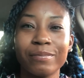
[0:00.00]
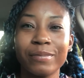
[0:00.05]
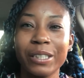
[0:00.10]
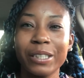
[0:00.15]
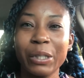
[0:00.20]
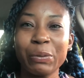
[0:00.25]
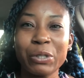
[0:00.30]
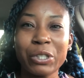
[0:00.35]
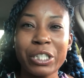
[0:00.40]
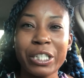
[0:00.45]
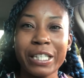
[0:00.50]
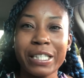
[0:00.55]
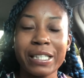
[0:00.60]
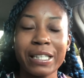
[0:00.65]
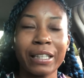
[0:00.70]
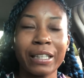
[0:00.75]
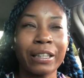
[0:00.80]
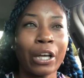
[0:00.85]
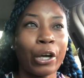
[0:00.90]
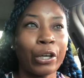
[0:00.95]
it was just
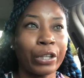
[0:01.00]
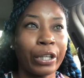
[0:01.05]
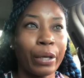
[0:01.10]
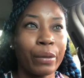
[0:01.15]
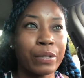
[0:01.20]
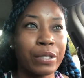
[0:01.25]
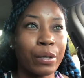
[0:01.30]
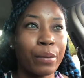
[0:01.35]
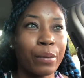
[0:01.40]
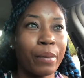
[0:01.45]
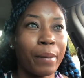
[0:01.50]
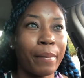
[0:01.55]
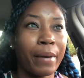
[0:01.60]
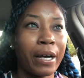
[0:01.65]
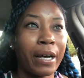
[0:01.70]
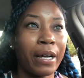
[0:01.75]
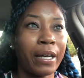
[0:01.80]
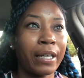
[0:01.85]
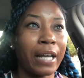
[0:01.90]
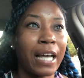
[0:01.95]
a thought that was on my
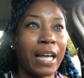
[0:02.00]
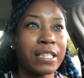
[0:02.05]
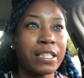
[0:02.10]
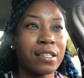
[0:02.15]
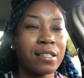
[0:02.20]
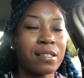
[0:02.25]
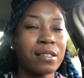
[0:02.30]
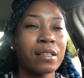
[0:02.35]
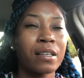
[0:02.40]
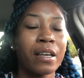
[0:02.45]
mind i just